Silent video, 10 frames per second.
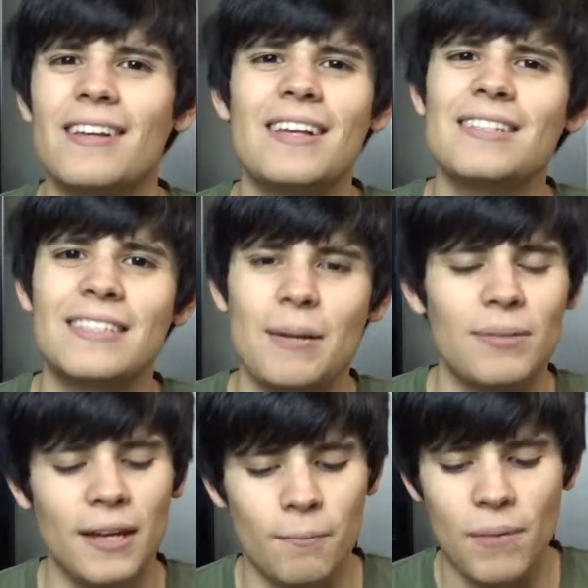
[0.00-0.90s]
It's the same
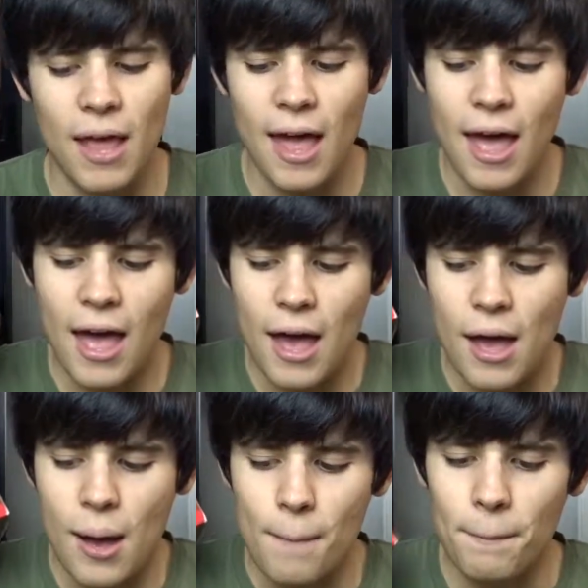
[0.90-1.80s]
thing.
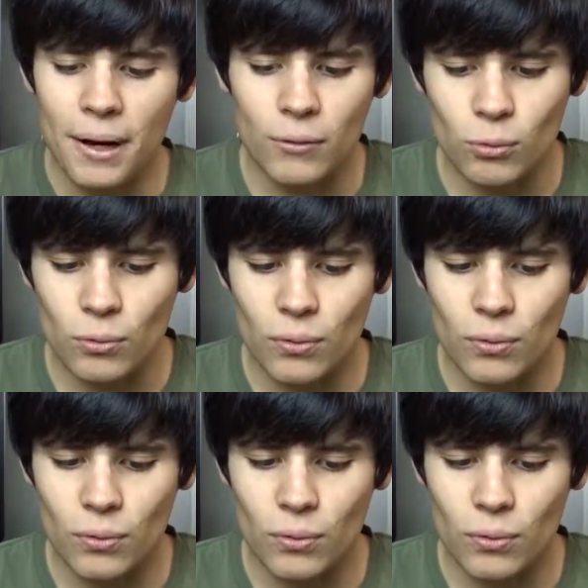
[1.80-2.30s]
But